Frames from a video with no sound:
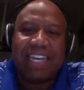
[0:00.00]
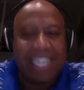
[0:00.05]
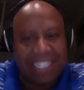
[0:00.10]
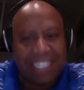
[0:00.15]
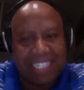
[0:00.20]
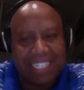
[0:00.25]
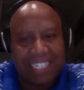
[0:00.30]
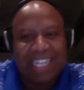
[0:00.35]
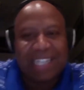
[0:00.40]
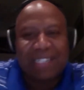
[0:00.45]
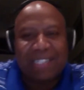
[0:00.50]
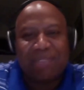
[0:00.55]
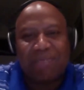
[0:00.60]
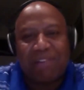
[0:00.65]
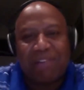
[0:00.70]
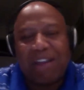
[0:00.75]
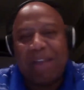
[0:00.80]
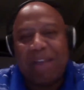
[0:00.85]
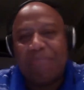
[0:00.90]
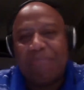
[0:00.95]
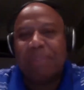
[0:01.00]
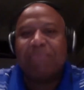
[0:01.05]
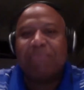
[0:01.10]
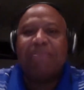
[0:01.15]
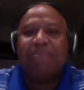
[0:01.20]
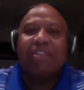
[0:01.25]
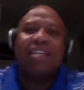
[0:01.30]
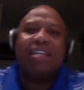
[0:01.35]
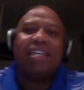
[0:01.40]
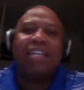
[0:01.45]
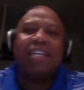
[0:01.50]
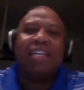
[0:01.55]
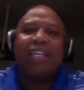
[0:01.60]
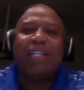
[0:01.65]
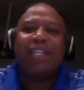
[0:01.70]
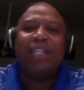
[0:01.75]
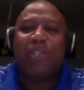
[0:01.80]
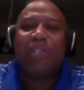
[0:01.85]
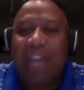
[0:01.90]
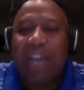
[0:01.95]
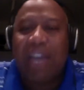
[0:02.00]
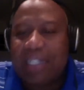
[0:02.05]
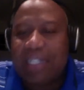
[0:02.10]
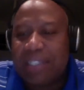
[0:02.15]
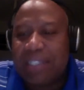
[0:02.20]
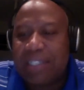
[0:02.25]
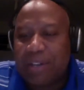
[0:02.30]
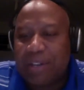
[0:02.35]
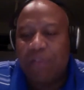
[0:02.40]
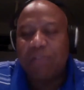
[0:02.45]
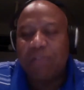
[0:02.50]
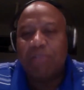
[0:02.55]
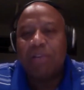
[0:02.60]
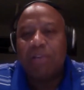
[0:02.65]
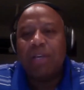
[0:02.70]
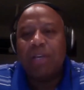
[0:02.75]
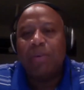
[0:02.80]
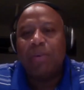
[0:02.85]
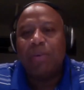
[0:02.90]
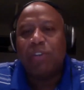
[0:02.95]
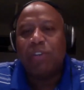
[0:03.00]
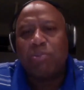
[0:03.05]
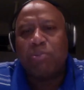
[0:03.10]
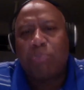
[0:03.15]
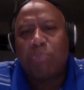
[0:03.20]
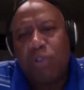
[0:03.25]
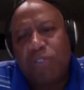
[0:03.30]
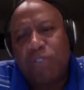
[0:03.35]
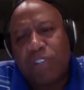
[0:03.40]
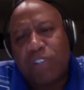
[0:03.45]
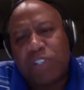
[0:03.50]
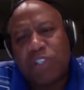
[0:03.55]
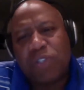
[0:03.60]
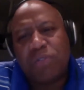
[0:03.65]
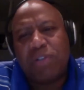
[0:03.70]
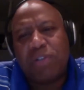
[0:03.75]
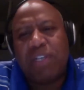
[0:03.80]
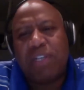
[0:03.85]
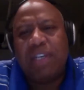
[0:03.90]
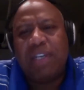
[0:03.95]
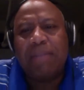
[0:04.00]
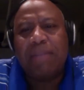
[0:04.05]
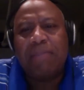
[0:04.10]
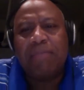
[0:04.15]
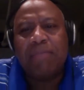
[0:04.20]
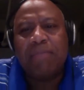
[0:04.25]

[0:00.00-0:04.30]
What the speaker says: He said, that's your problem. Do you guys know when you move a tree,